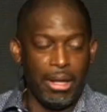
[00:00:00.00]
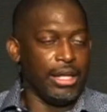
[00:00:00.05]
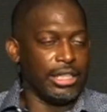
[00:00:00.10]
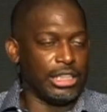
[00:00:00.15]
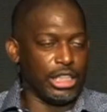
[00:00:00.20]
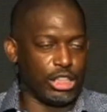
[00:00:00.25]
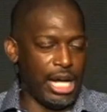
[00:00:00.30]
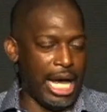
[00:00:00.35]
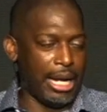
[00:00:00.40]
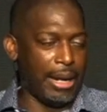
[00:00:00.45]

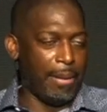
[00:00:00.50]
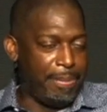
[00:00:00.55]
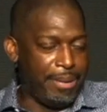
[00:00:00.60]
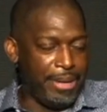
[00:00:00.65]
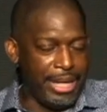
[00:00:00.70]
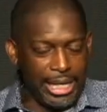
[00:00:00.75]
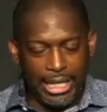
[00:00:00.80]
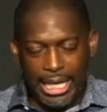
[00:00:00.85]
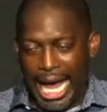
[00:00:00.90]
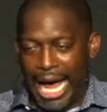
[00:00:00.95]
to kind of
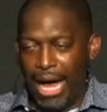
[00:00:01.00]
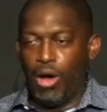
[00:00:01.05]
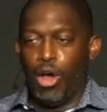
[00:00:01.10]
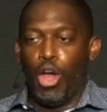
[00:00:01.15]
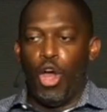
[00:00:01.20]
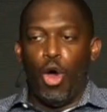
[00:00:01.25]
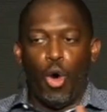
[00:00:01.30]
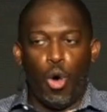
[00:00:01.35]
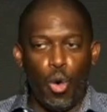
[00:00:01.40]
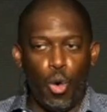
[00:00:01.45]
pick out
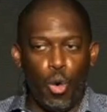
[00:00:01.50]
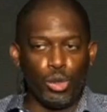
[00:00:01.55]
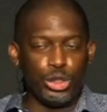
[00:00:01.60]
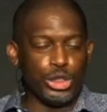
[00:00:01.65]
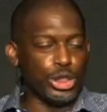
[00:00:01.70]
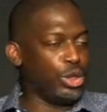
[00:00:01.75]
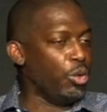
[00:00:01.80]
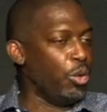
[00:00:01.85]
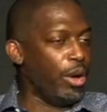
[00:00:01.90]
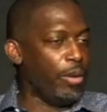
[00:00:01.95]
who's
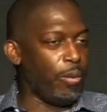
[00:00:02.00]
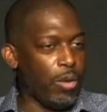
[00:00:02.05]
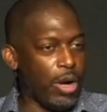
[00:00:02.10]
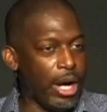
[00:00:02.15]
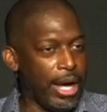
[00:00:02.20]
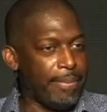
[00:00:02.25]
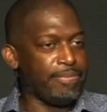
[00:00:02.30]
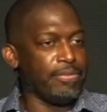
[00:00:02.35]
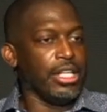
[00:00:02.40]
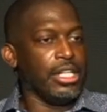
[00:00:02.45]
doing
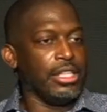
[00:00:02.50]
what